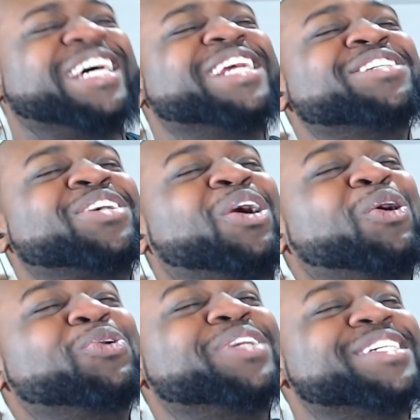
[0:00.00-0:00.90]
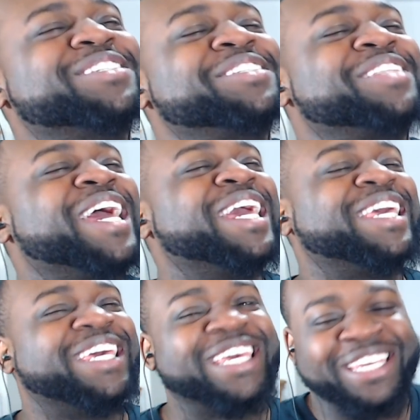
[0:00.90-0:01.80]
it's cold and
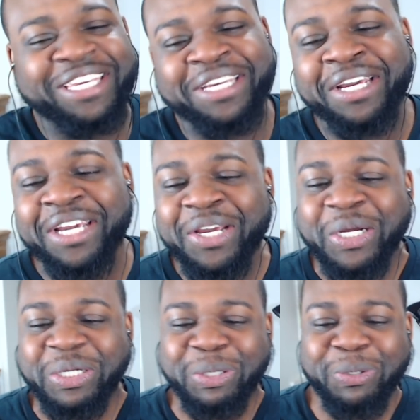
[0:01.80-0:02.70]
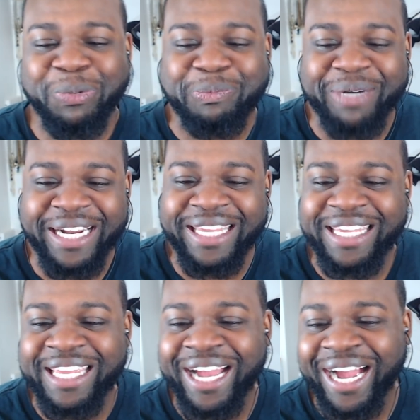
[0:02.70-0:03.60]
stinky. oh my
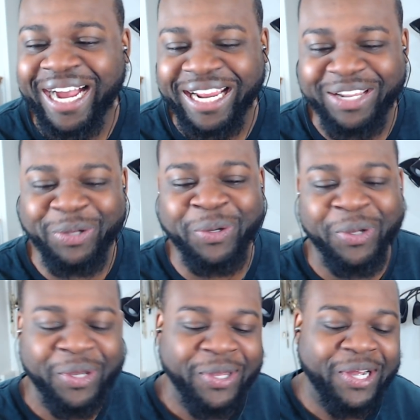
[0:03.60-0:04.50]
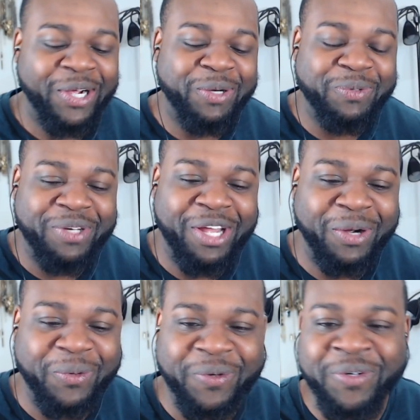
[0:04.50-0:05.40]
god. Oh
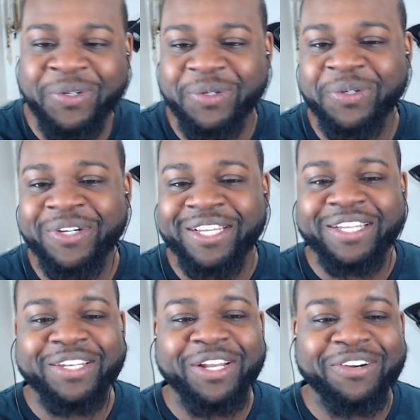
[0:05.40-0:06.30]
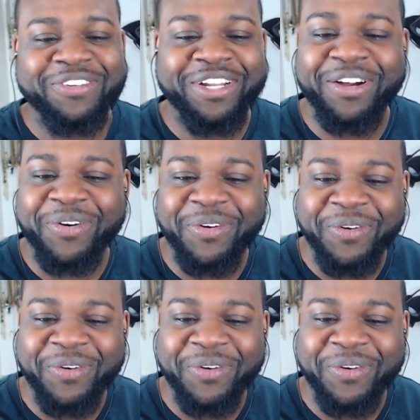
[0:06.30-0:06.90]
no. No, no